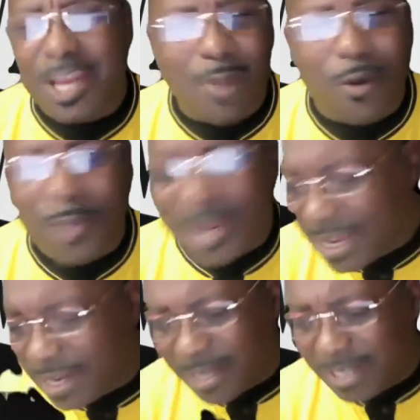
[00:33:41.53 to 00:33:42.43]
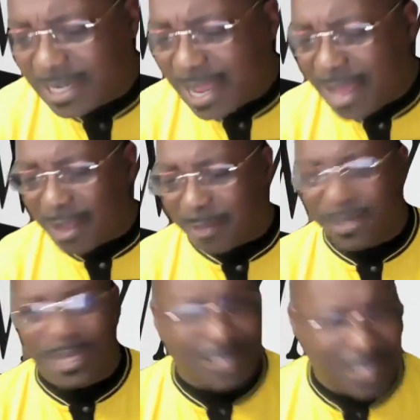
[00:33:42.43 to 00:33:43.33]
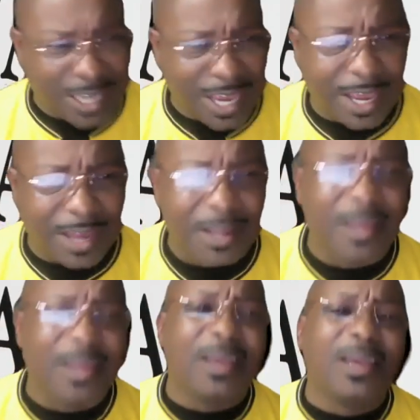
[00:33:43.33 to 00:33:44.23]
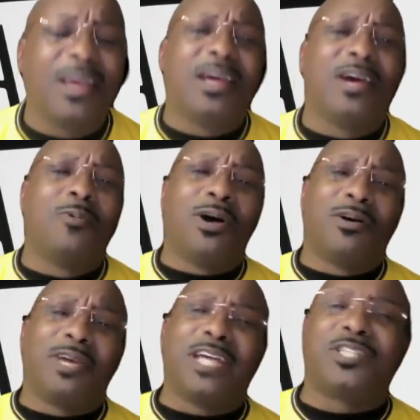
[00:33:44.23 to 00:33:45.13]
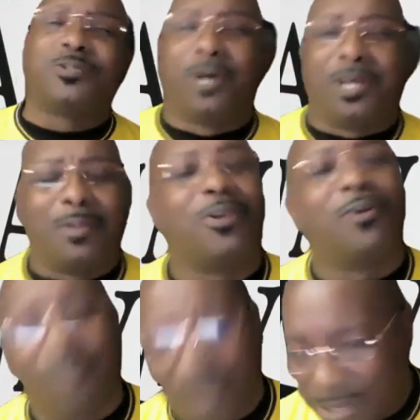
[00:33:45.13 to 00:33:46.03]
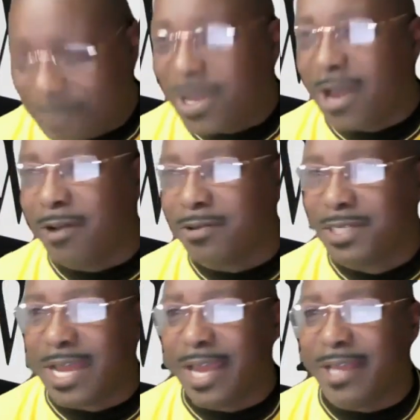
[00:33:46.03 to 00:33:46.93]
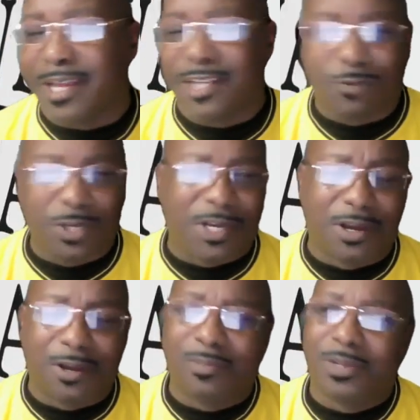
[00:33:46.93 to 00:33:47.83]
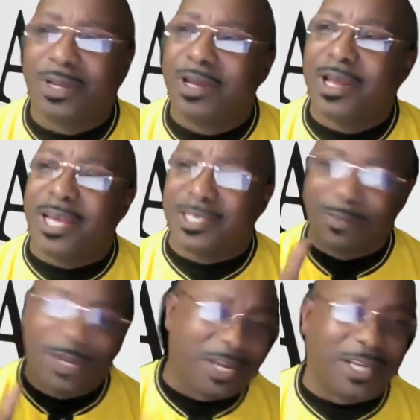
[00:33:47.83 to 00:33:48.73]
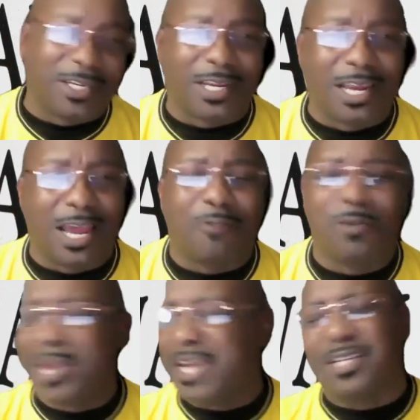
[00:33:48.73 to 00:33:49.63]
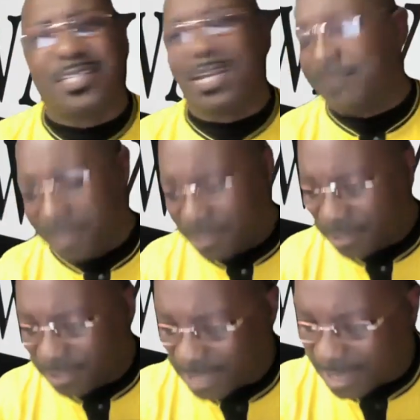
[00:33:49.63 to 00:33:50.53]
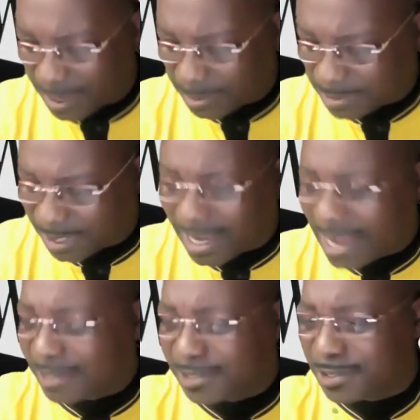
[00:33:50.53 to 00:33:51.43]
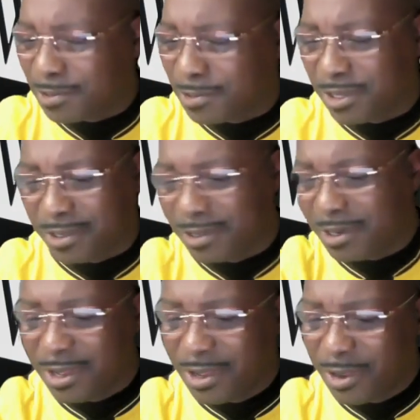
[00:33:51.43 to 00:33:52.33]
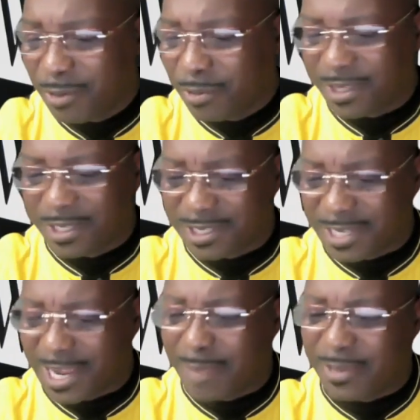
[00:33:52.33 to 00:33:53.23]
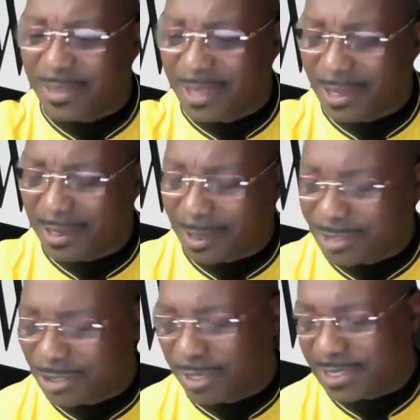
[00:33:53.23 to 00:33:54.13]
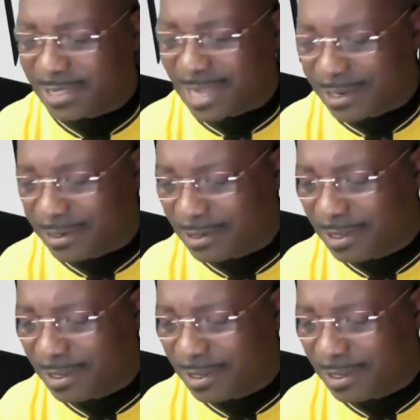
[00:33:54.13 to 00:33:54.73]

moment and any time. Yes, he can. Well, guess what? I'm gonna know I'm gonna help y'all tonight as we come. As I'm looking at the clock, we're making definitely good time. See, God is so good with this timing thing. I'm so excited.